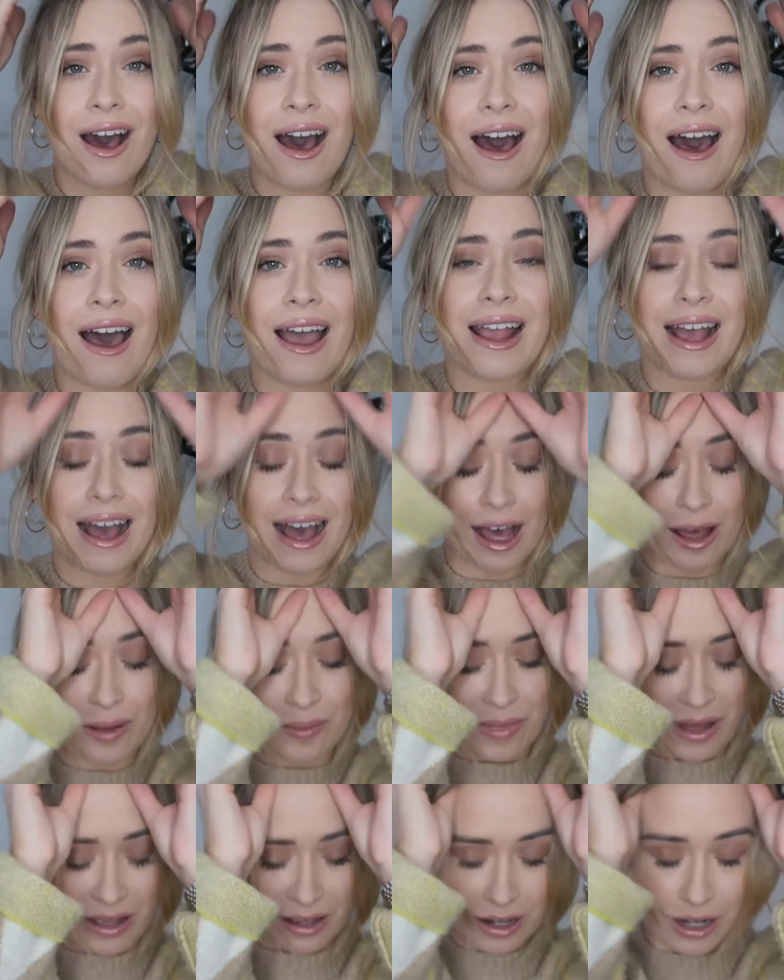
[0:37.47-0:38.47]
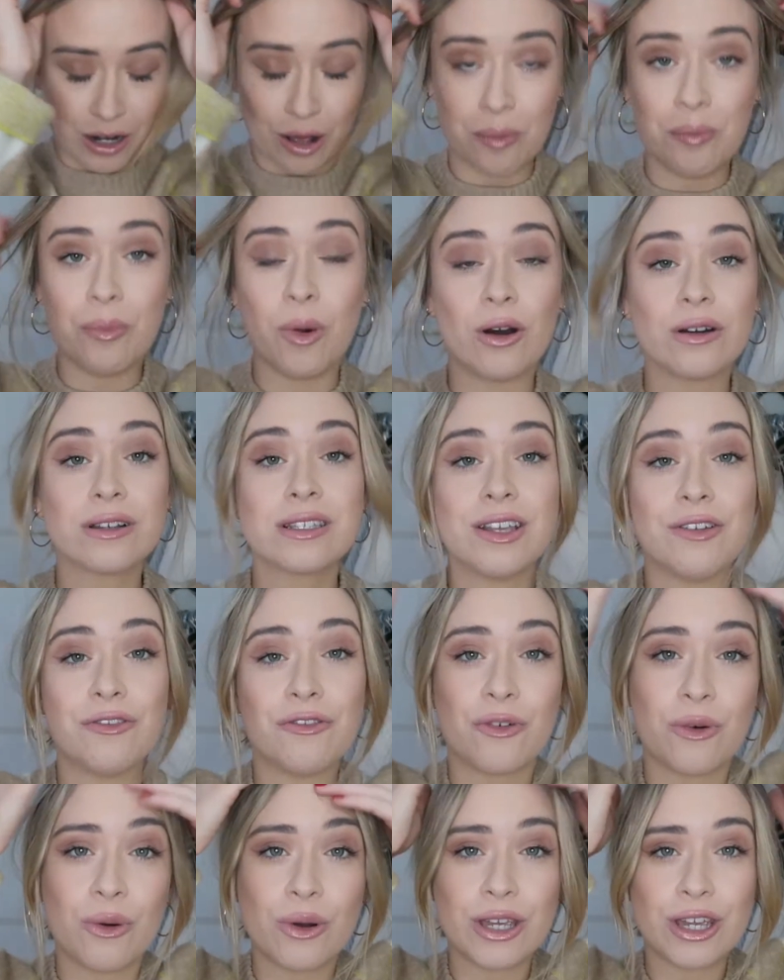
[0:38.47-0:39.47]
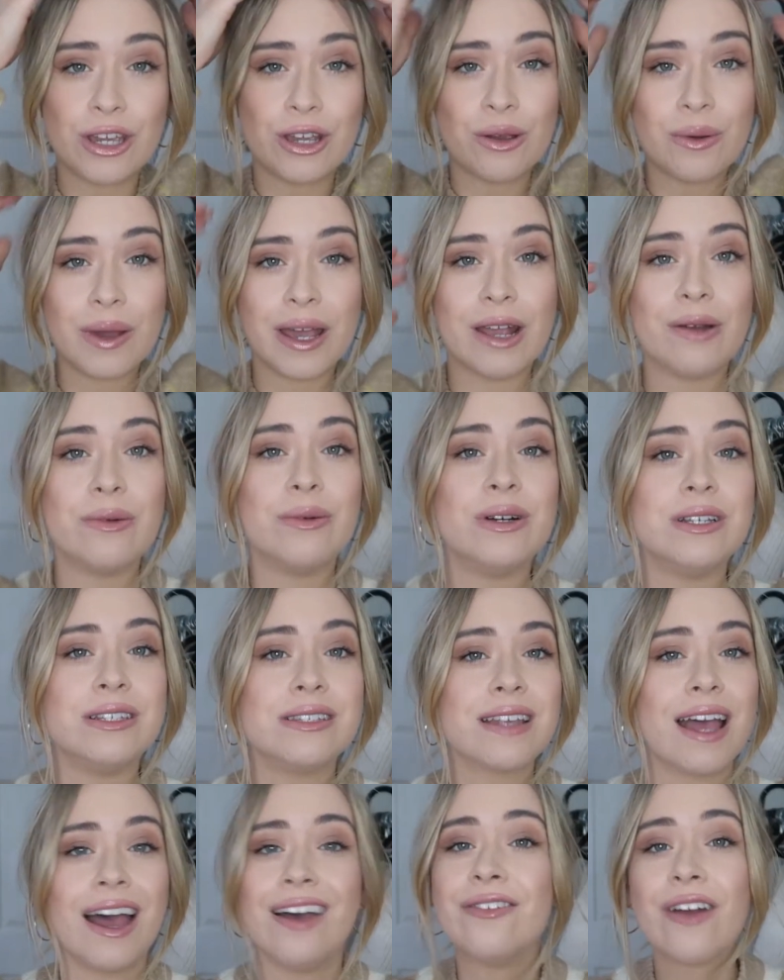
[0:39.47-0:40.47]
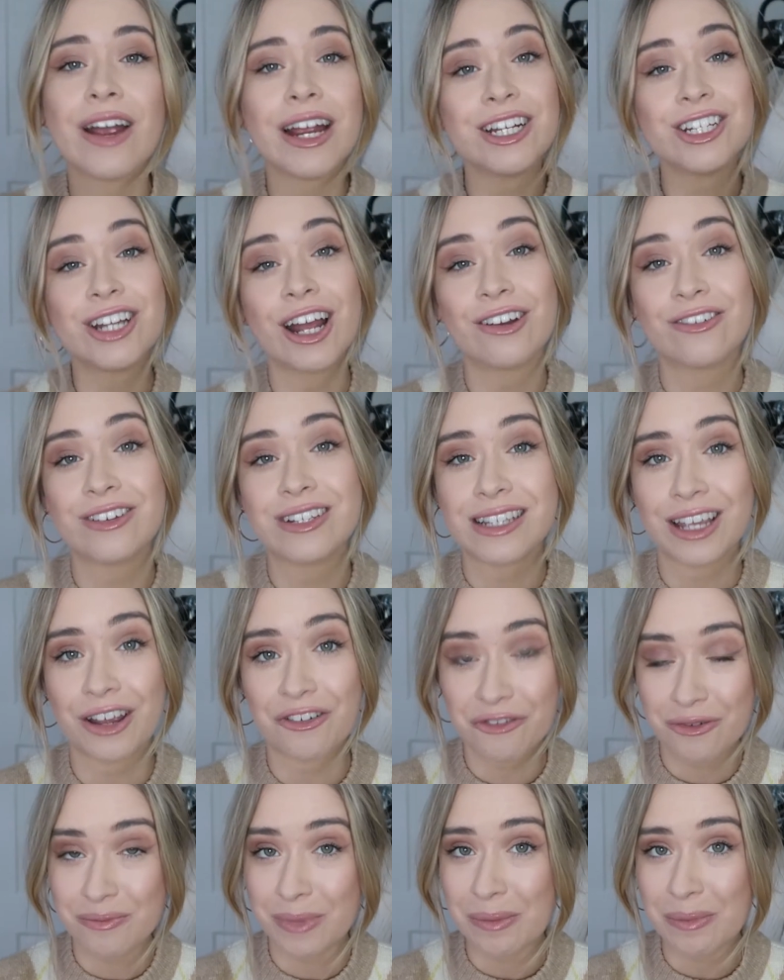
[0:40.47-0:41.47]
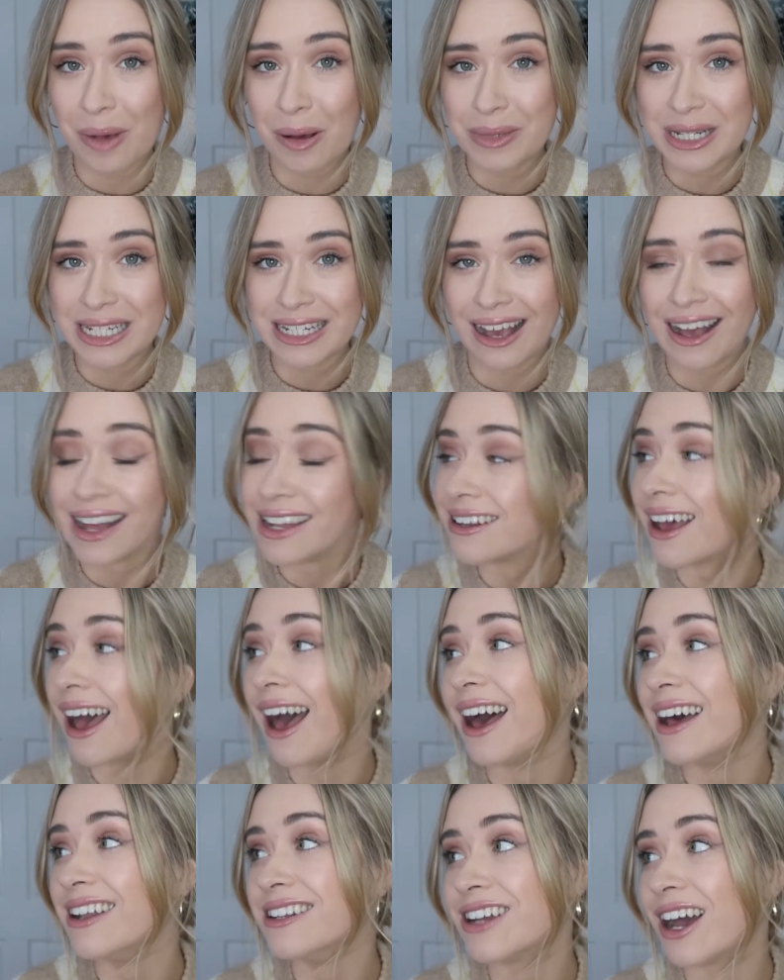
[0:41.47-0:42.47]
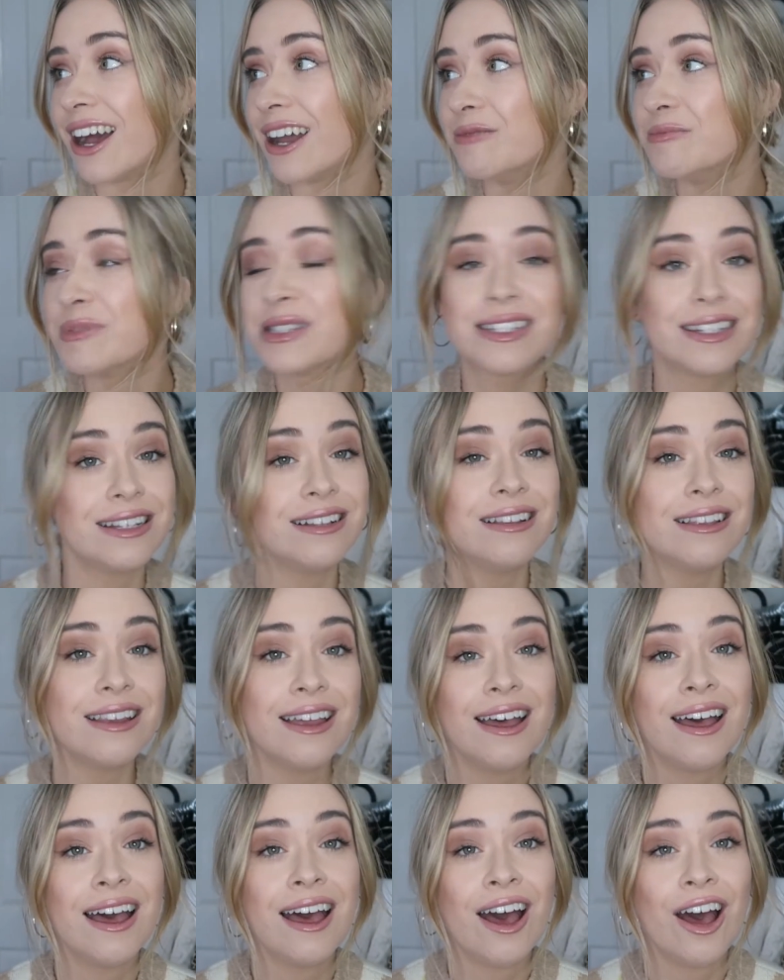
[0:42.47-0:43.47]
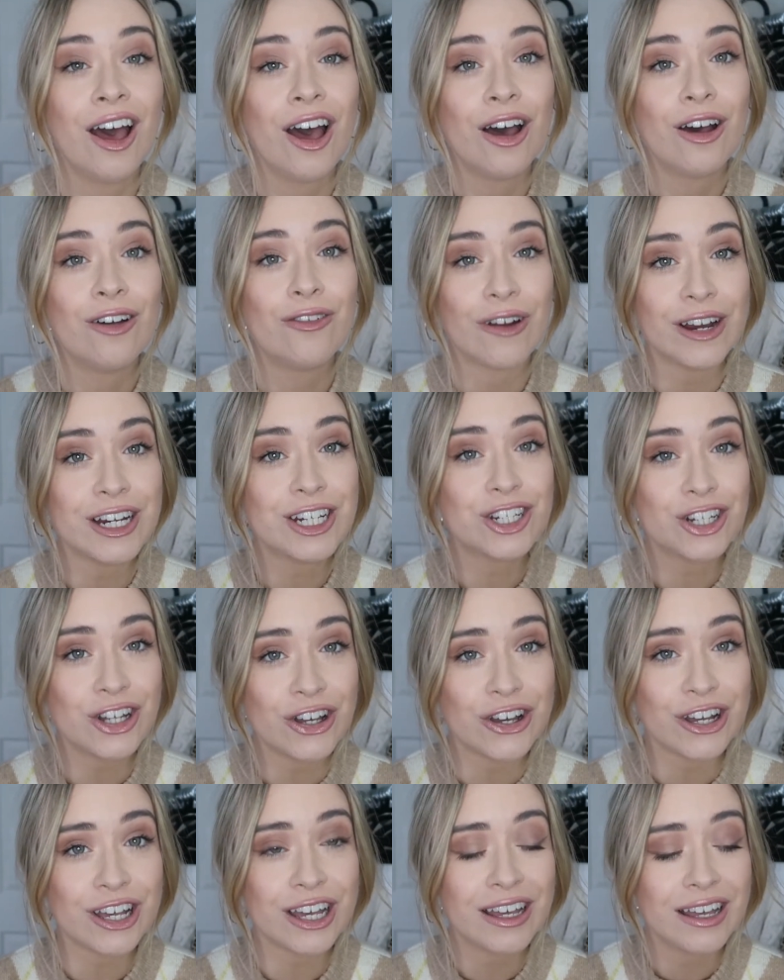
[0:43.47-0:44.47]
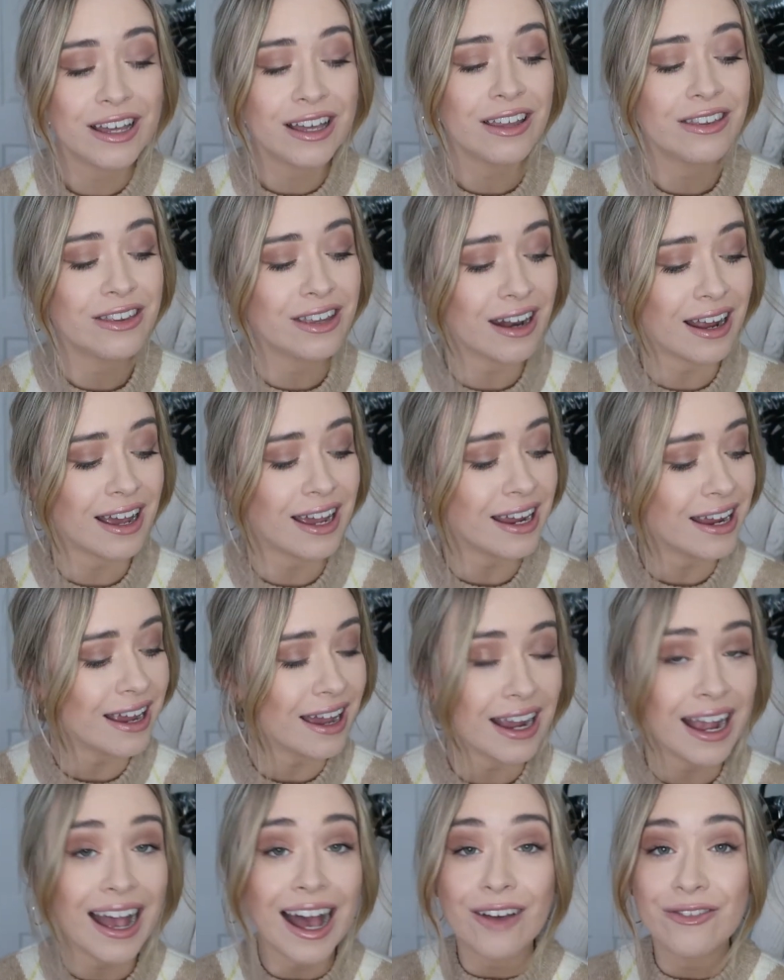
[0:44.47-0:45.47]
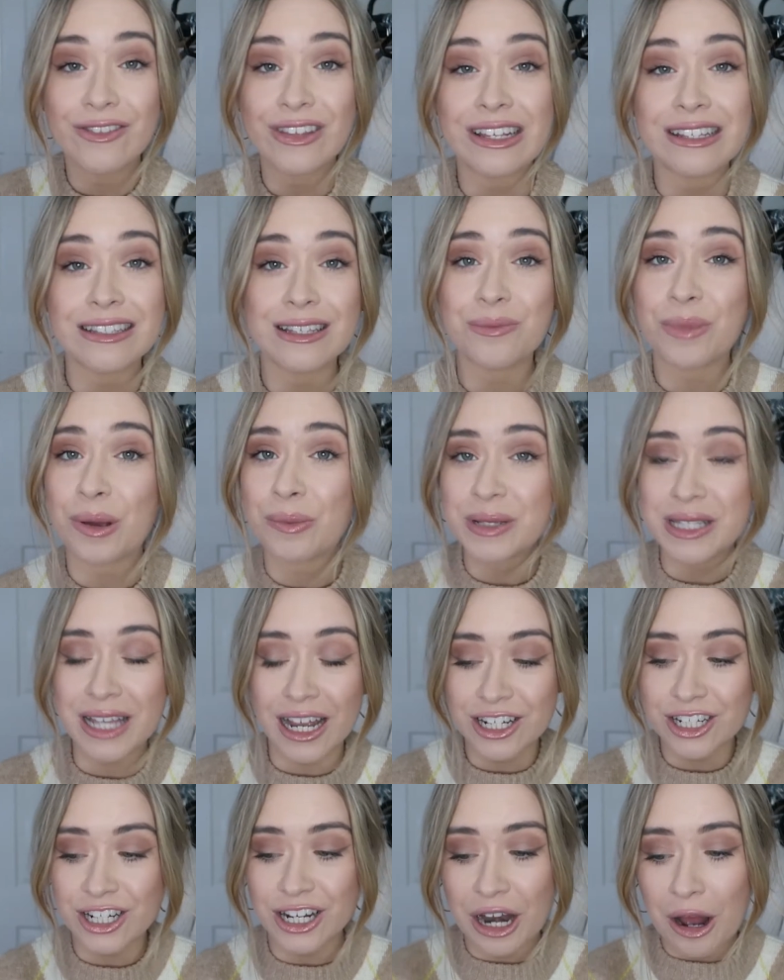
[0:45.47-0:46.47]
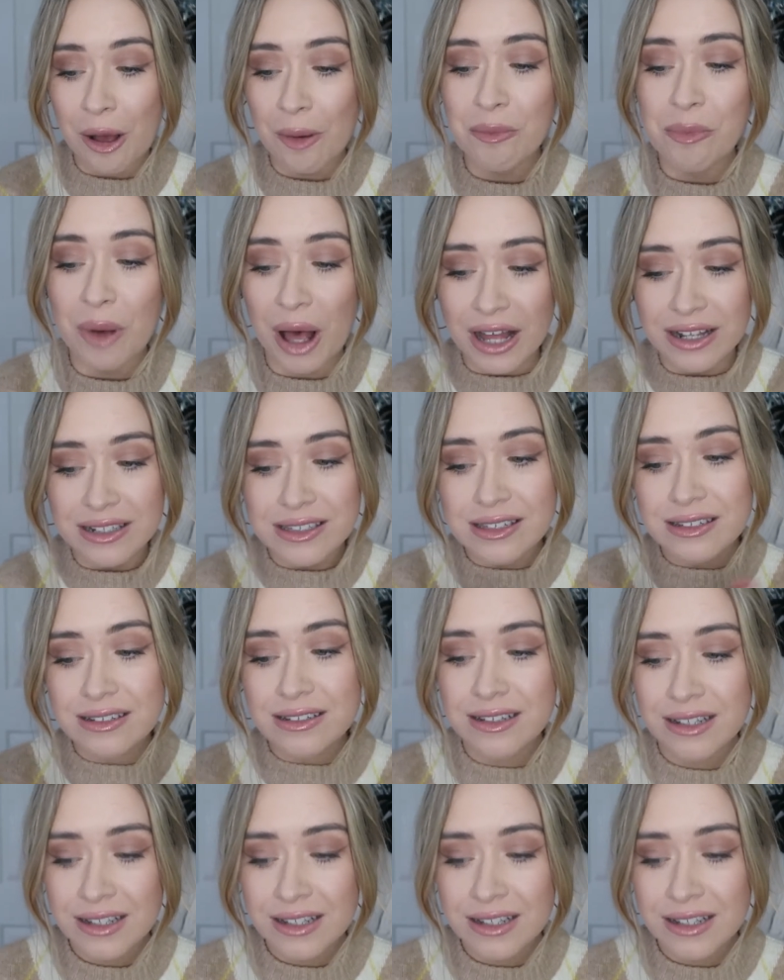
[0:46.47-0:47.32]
I am gonna unbox it for you. It was a very generous gift from my mum and dad, and I'm still very shook that I have these in my possession, but